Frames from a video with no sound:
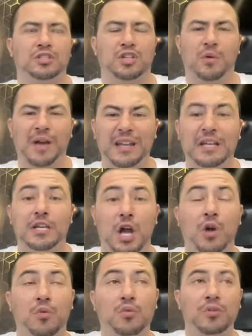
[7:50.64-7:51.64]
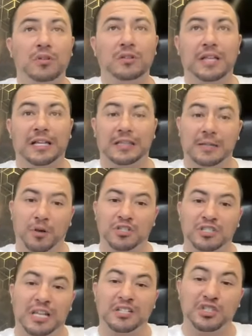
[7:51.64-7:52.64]
To go ahead and know that the
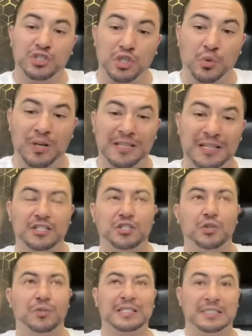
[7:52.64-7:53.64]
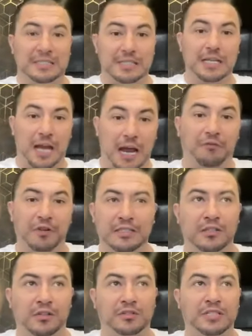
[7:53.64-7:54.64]
person that's stewarding this, you can see every
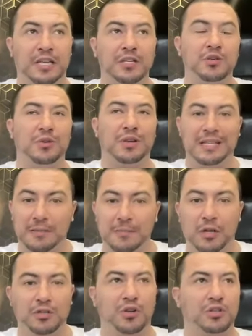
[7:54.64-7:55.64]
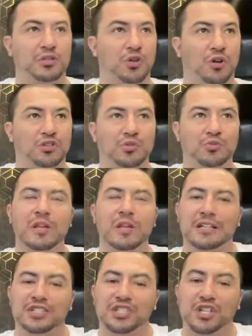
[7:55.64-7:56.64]
single day, you can email, you could talk to,
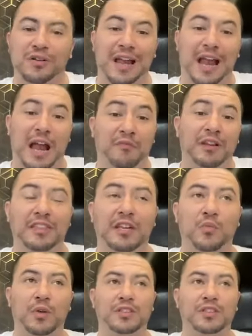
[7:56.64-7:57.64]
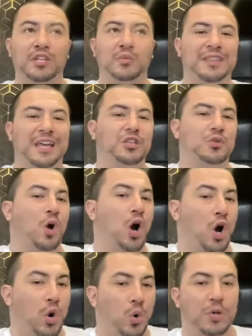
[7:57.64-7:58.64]
sharing everything with you, and that you
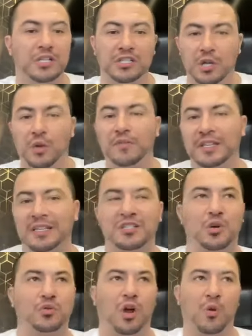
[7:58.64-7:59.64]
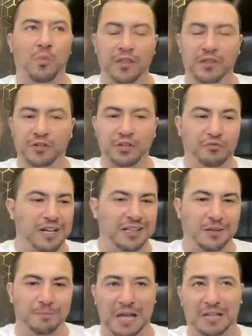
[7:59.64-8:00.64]
always know everything that's going on, whether you're
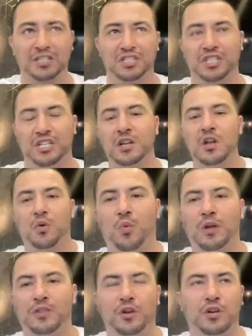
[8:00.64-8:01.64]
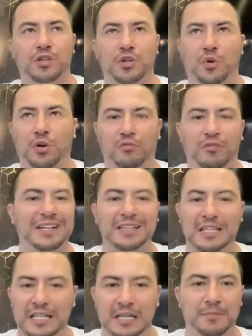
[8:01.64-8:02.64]
reading the balance sheet, whether you're reading
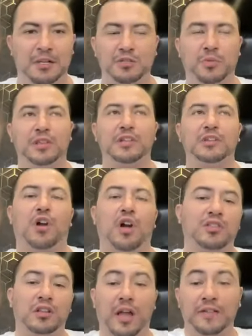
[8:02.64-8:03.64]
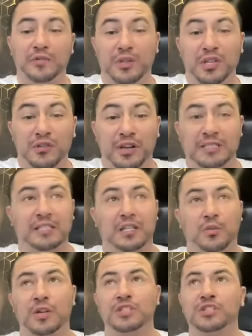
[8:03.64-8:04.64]
the emails, whether you're on the lives, whether you're asking the
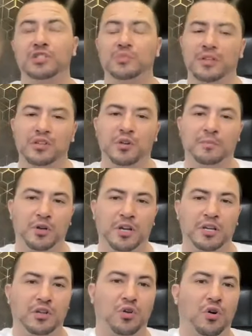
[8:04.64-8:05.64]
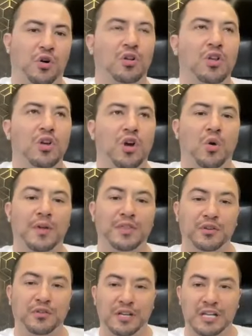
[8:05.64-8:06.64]
questions, whether you're booking the call, or
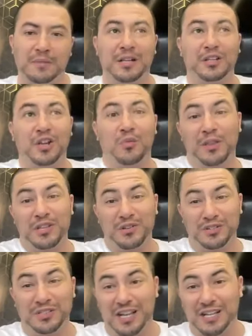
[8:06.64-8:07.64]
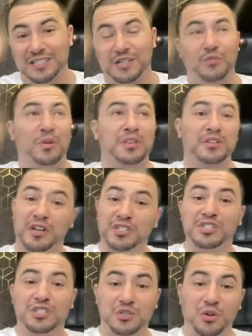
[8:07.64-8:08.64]
whether you're emailing, or whether you're texting, or whether you're
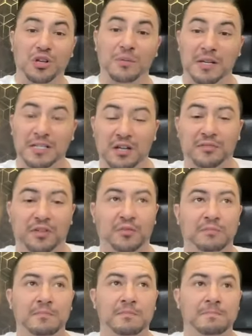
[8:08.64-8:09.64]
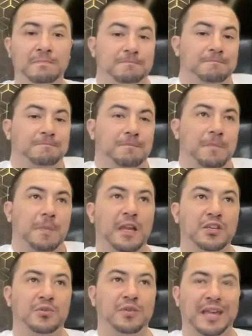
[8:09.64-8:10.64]
actually just calling my cell phone.
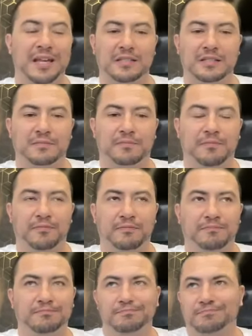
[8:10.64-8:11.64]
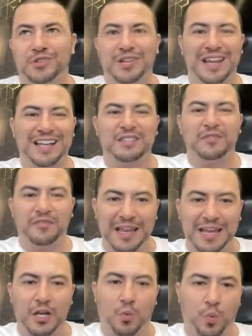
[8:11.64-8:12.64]
You can't
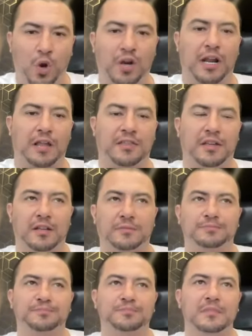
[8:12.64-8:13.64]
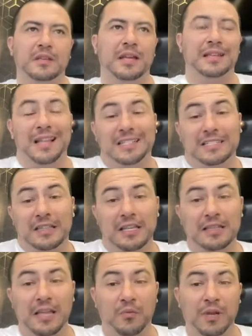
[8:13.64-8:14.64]
fake work ethic. And that's the
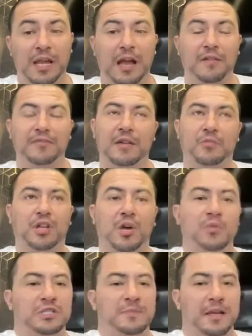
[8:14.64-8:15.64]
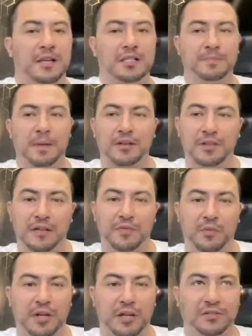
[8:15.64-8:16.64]
thing that we have that will always make us better than
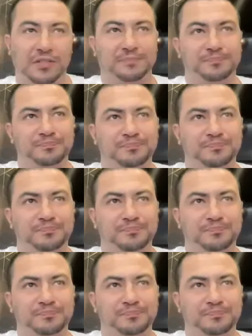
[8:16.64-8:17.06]
everyone else.